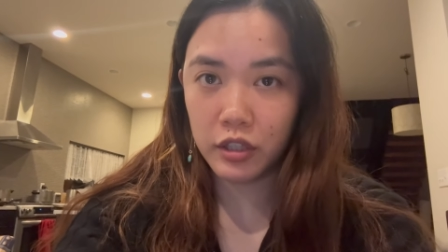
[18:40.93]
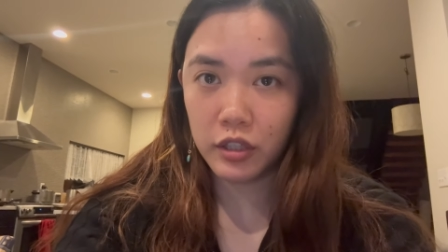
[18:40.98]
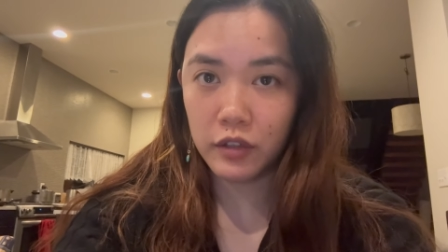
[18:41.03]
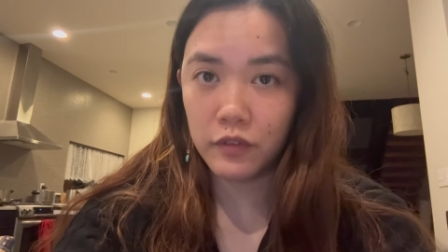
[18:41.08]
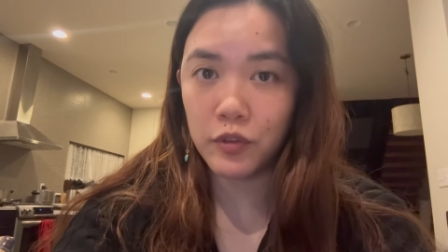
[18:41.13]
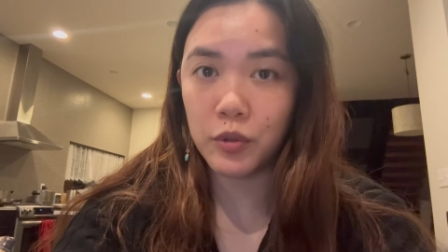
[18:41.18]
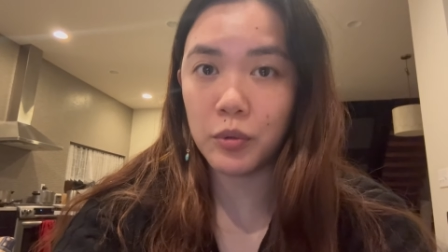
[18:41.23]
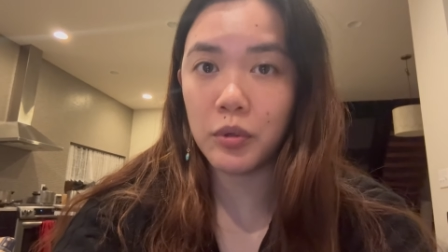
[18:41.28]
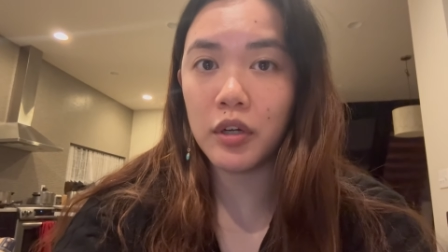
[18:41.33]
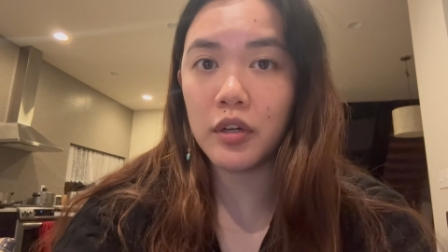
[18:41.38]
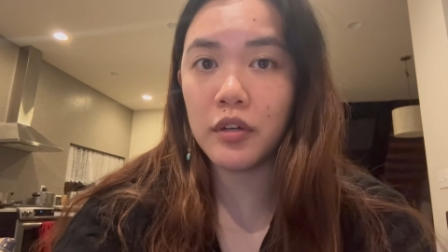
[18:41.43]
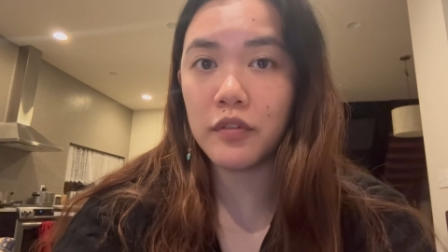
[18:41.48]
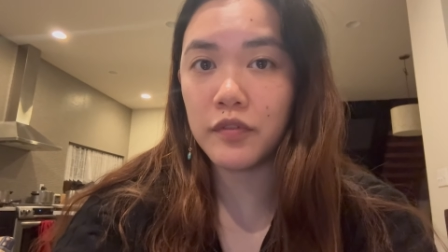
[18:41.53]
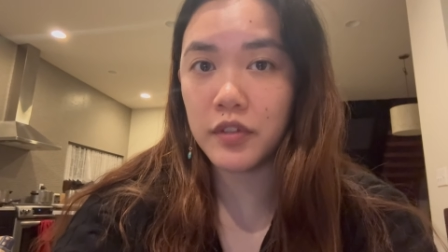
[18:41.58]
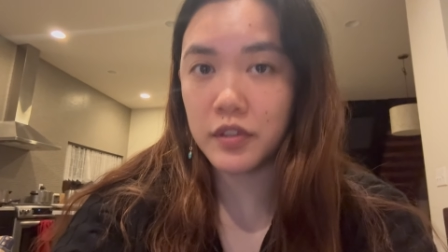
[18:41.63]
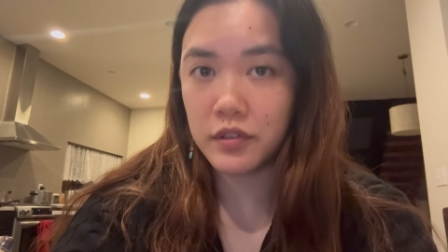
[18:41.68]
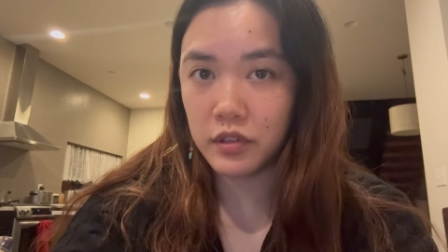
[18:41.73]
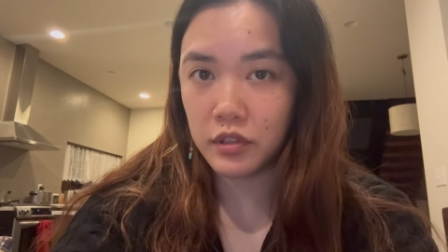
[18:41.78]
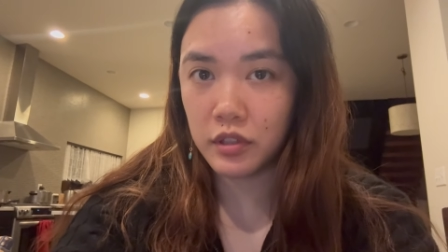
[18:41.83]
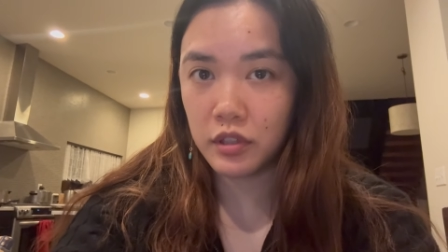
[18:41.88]
if you are a
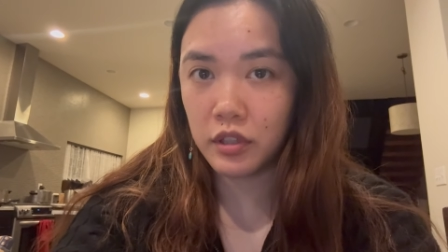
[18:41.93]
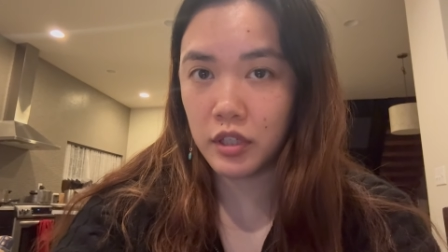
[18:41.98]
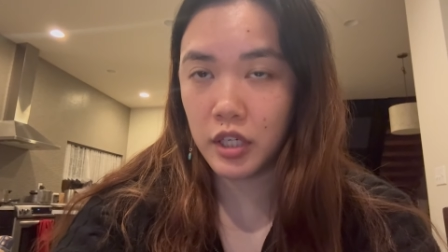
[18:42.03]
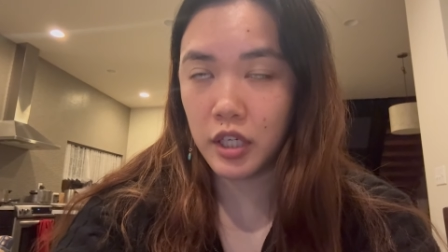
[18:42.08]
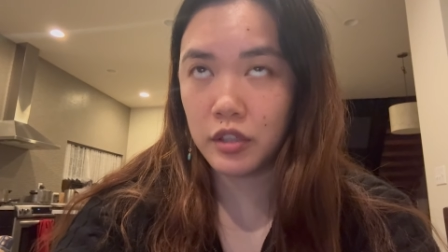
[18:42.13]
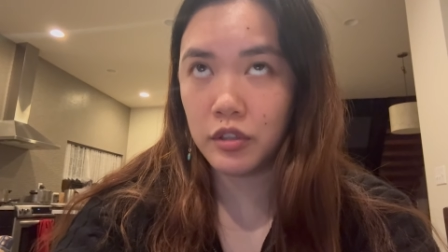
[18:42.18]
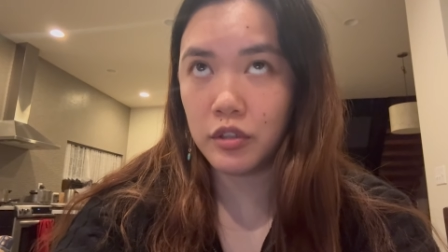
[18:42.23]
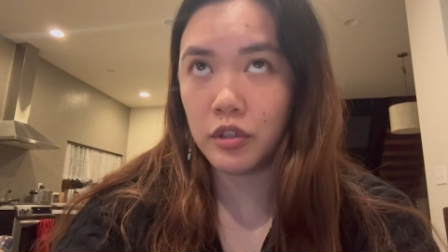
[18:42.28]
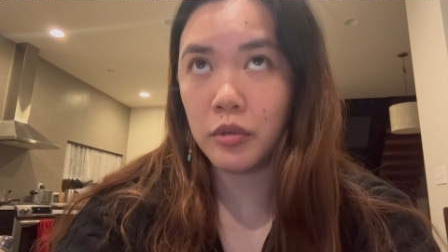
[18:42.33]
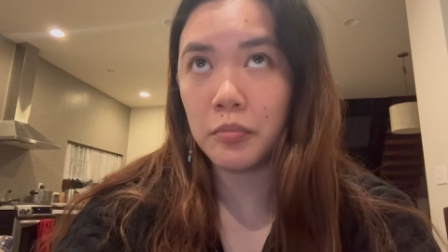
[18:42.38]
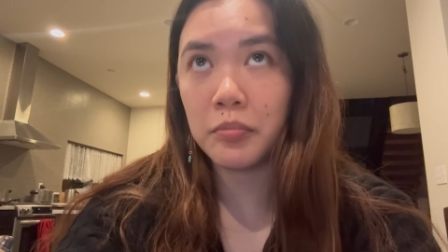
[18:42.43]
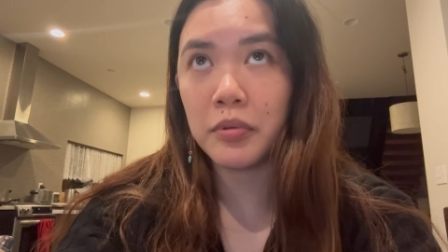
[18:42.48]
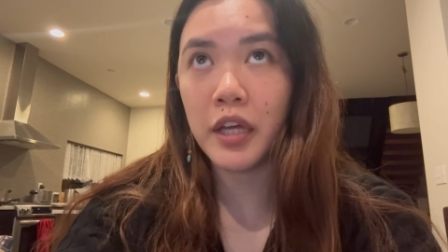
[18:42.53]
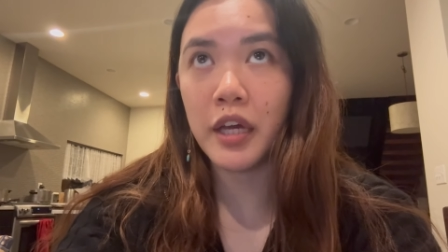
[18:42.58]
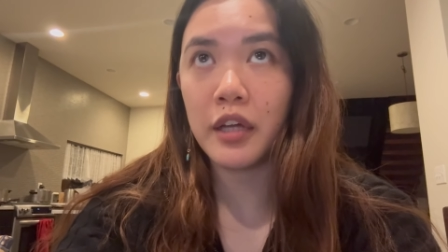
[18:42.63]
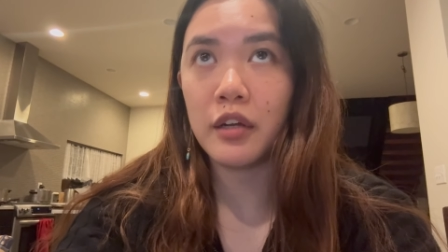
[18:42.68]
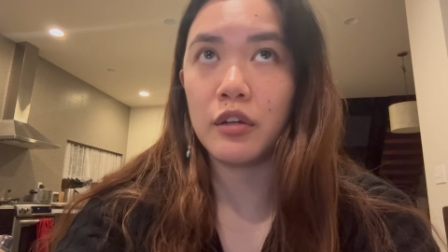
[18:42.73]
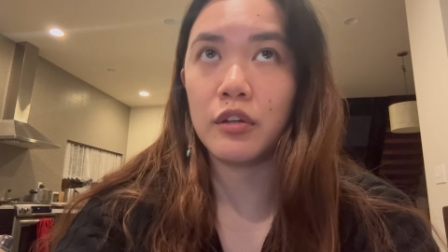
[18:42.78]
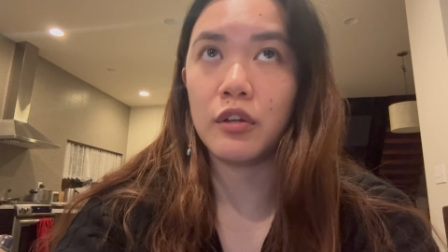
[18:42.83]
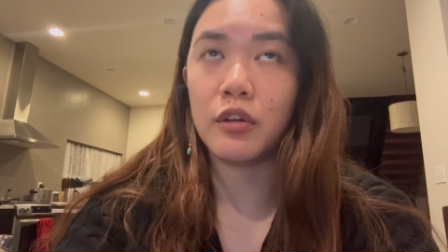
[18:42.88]
visitor and you don't
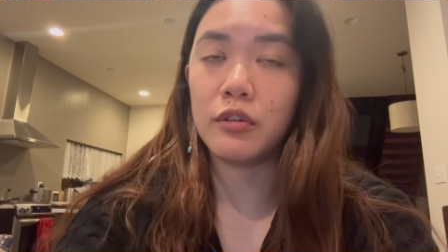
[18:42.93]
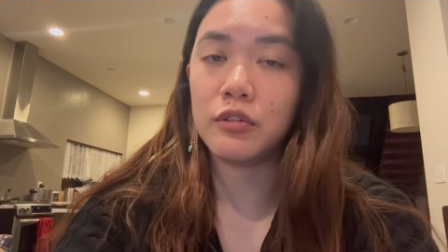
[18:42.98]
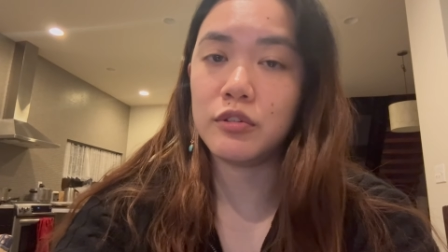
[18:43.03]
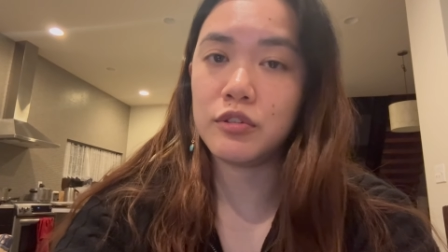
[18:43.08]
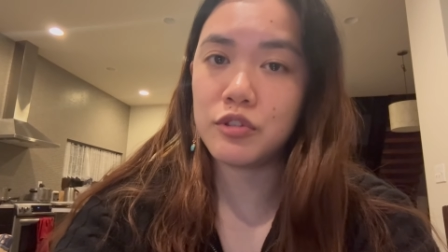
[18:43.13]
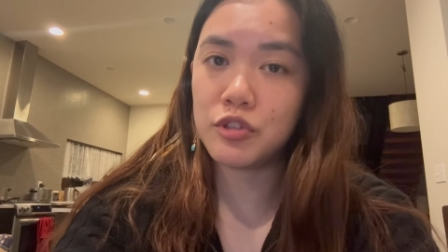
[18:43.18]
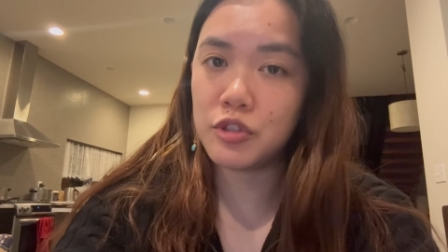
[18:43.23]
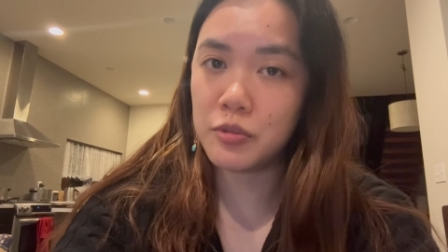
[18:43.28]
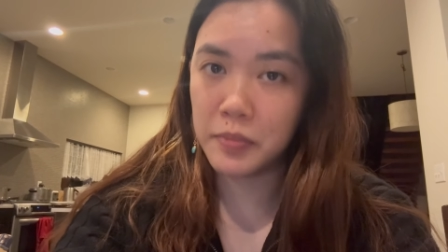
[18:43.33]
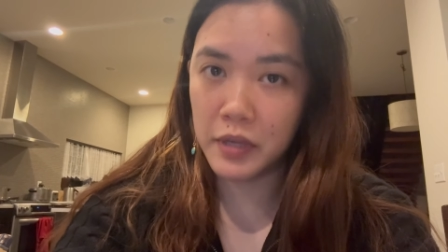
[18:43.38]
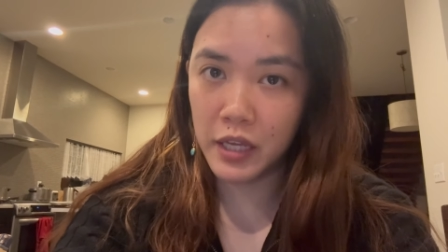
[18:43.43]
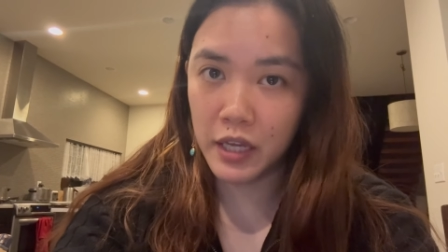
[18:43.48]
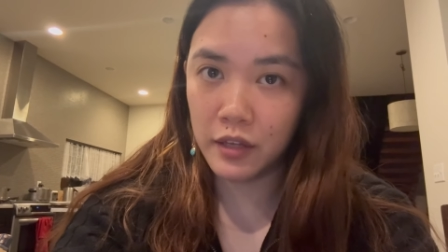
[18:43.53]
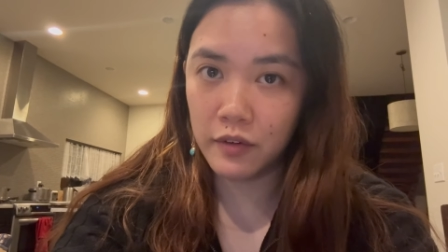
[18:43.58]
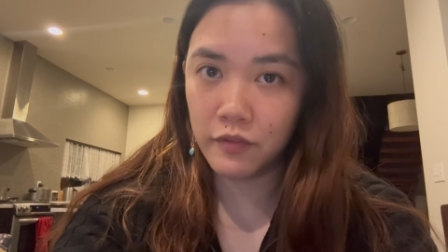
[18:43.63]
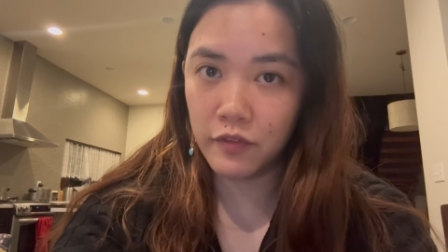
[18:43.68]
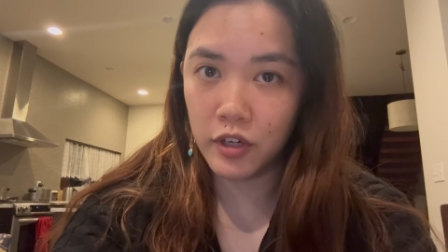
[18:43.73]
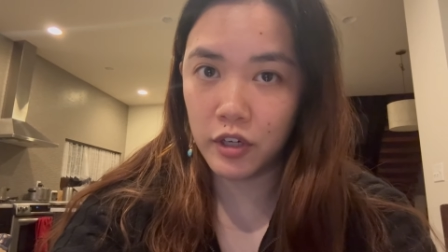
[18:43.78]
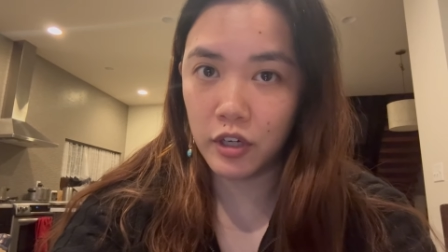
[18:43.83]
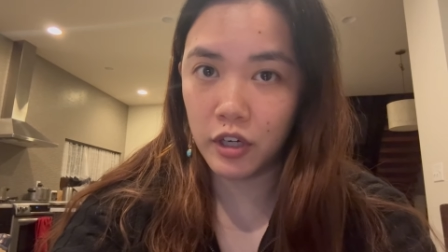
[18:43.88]
plan on going to Japan
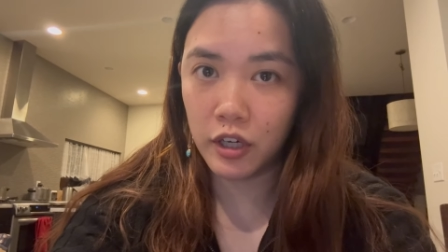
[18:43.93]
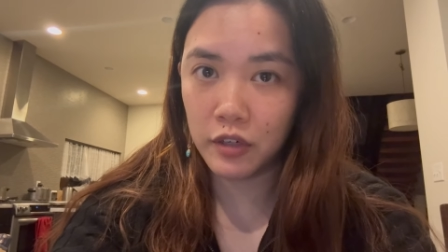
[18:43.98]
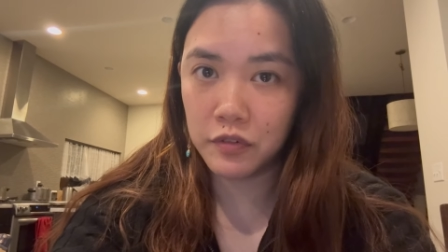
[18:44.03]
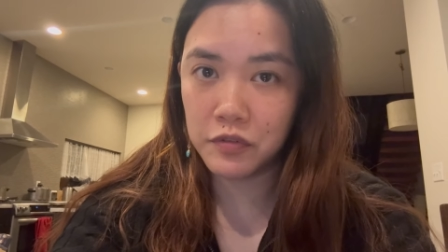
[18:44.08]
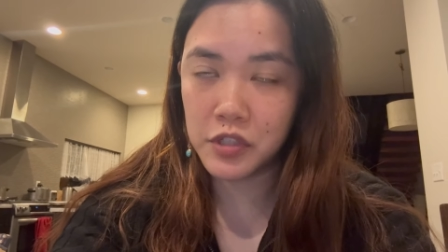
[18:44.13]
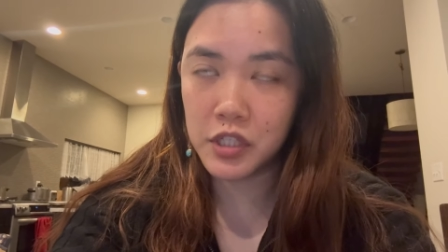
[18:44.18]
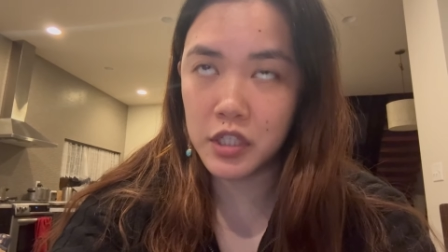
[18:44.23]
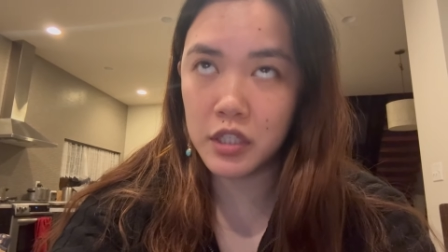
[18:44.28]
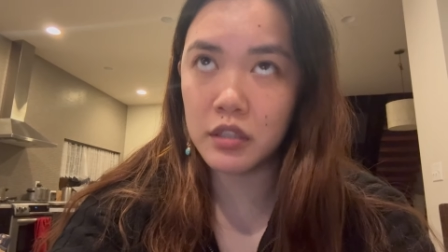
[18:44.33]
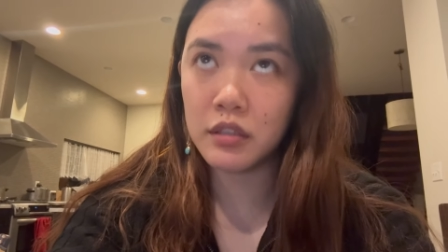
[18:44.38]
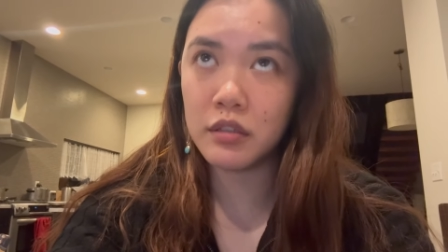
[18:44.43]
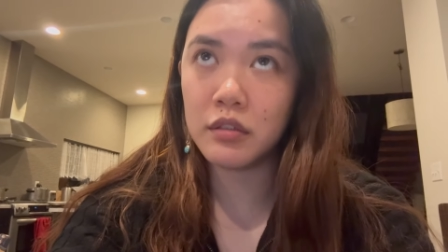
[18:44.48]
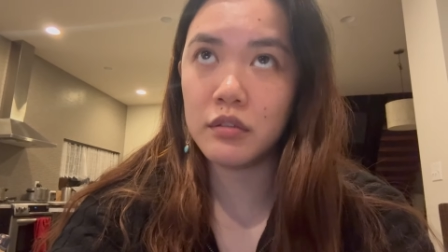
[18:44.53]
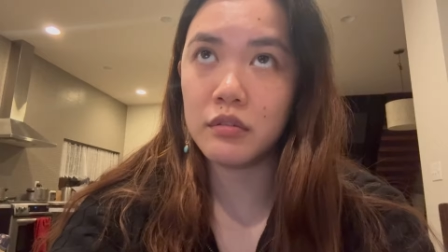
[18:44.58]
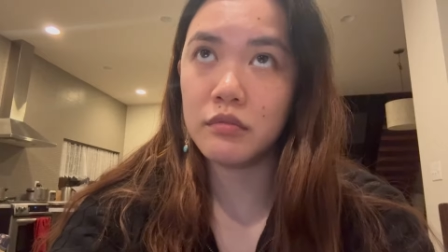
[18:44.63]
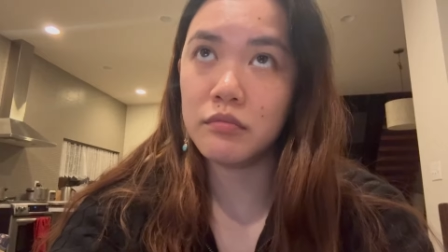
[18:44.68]
very often,